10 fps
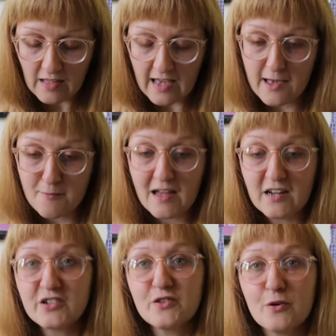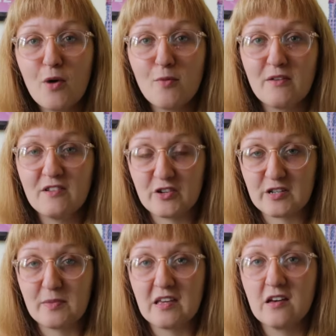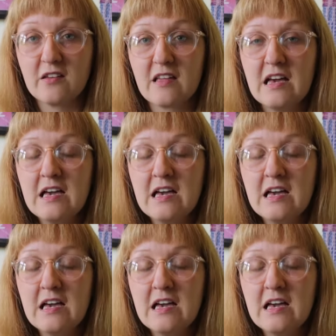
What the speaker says: And I just thought it might be of interest because